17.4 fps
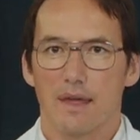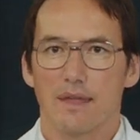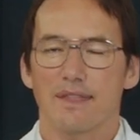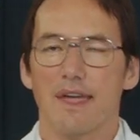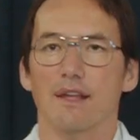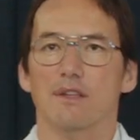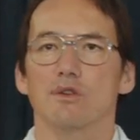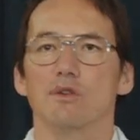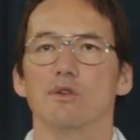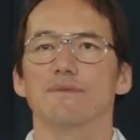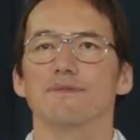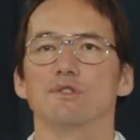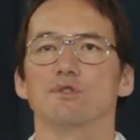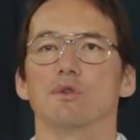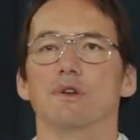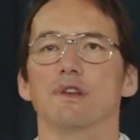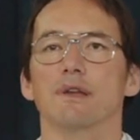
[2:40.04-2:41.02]
Thank you for
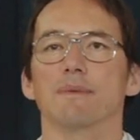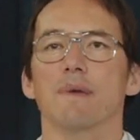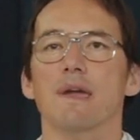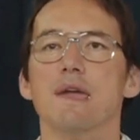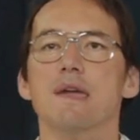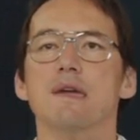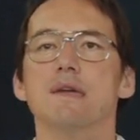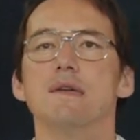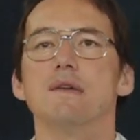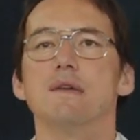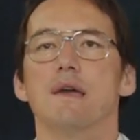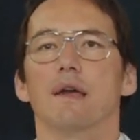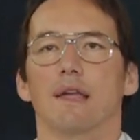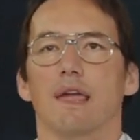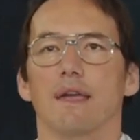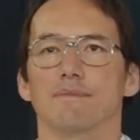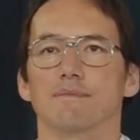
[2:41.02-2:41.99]
joining me.
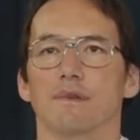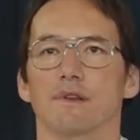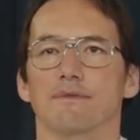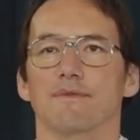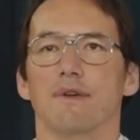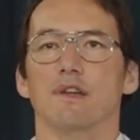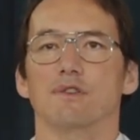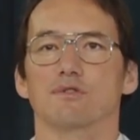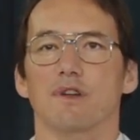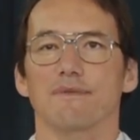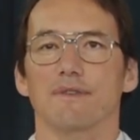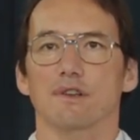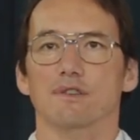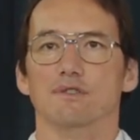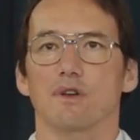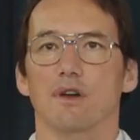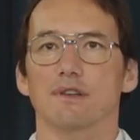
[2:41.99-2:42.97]
Kevin McPhee,
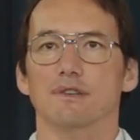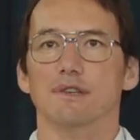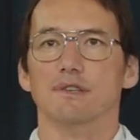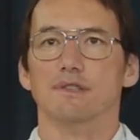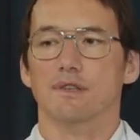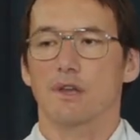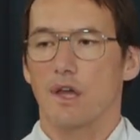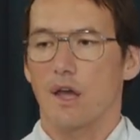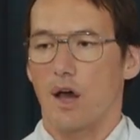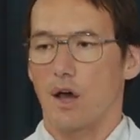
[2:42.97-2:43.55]
traffic scientist,